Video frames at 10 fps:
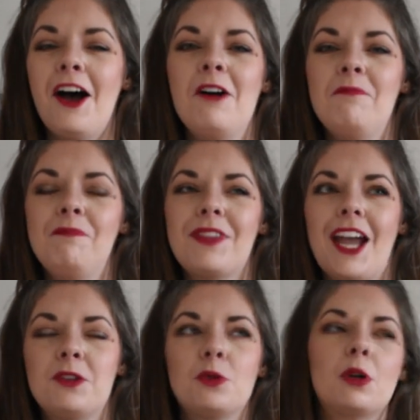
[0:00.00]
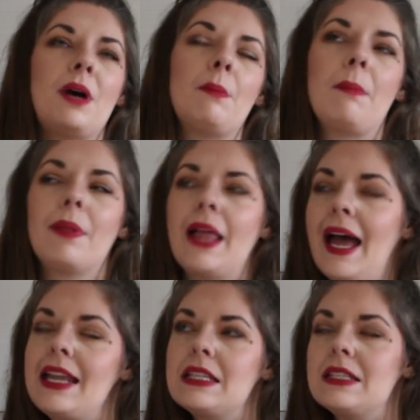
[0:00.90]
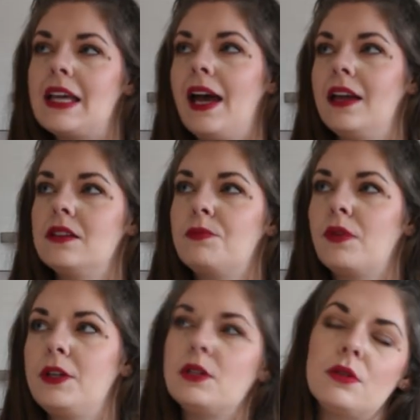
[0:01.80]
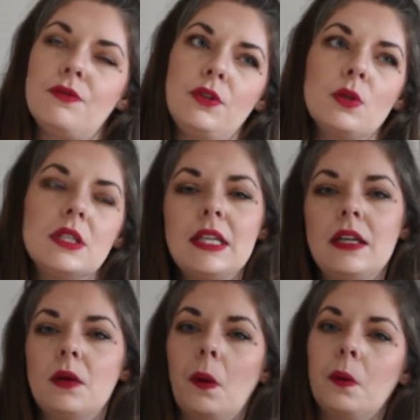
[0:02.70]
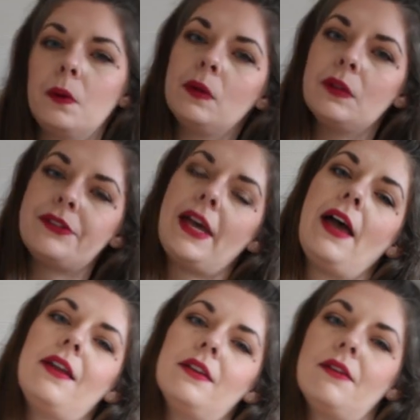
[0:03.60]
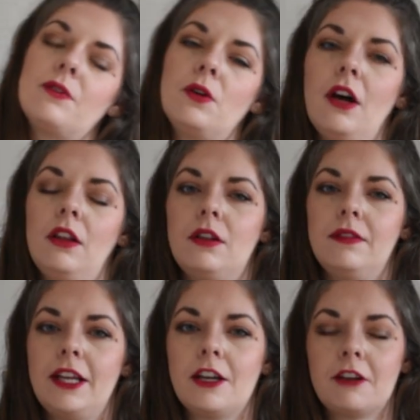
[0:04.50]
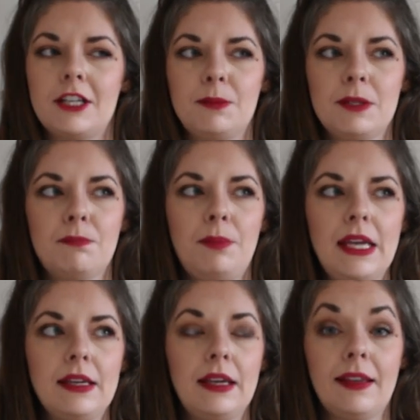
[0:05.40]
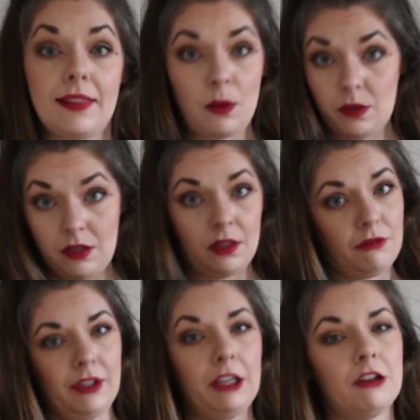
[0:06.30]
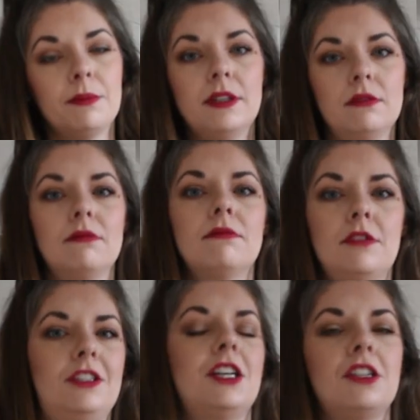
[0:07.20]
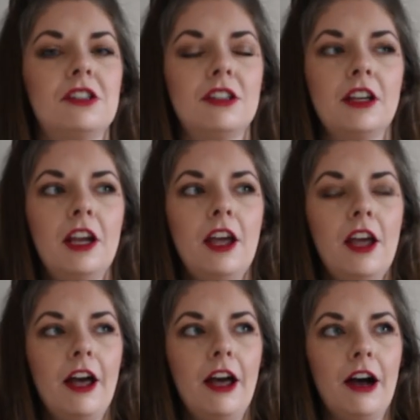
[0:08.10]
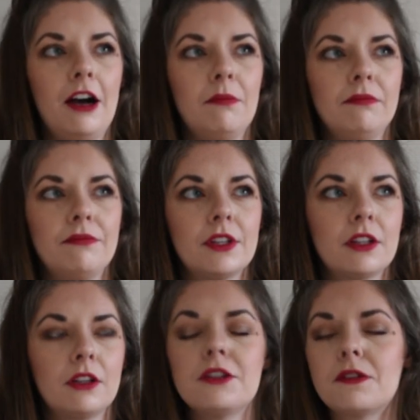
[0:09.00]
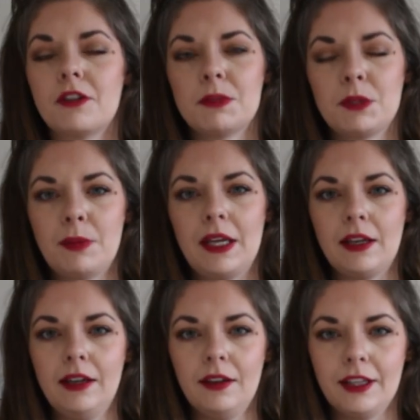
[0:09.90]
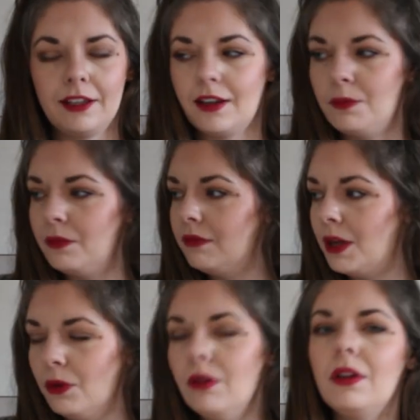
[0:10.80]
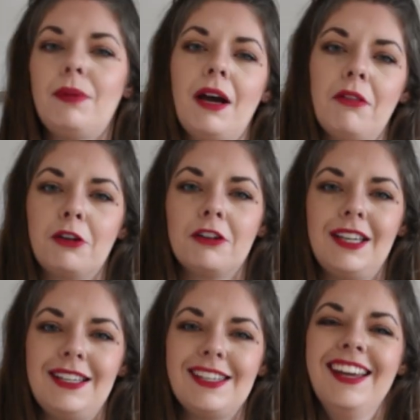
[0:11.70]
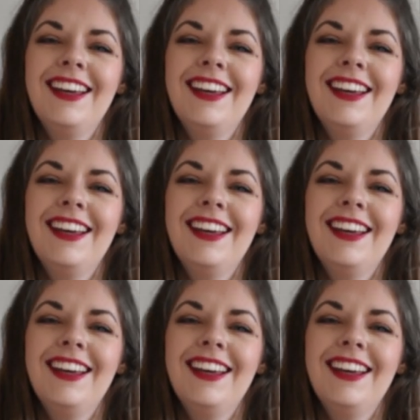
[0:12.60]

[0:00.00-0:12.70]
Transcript: And talk about my plans and probably do a few seed hauls. And I've got a lot of, like, Christmas baking. That was another really common suggestion. Lots of Christmas baking. Like, I'm all about the cookies.